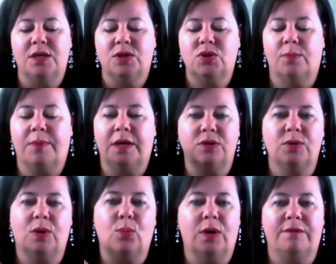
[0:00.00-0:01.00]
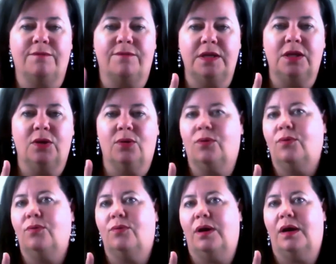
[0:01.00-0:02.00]
So by doing one
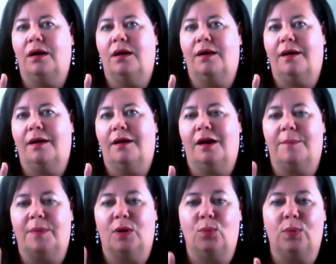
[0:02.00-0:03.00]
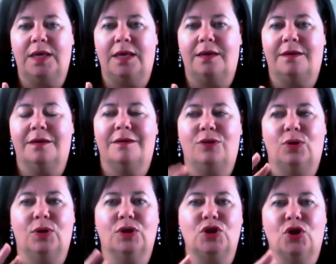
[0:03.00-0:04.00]
video a week, you
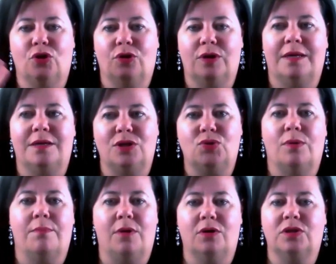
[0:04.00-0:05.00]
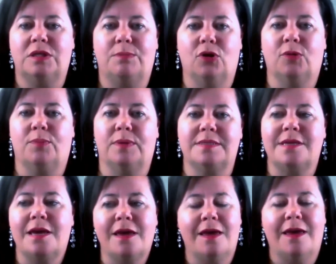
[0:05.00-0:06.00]
can turn it into a multi-purpose,
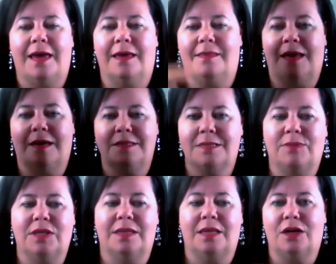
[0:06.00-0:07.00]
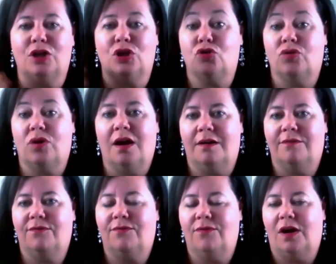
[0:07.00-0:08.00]
and that's something that can
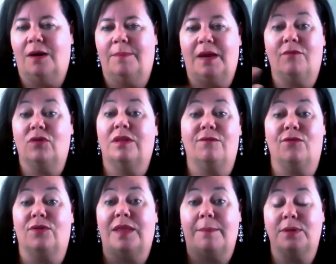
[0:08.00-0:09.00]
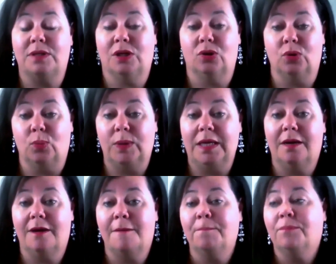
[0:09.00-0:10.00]
drive everything for that particular
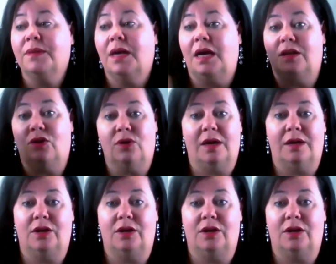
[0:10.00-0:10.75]
week. And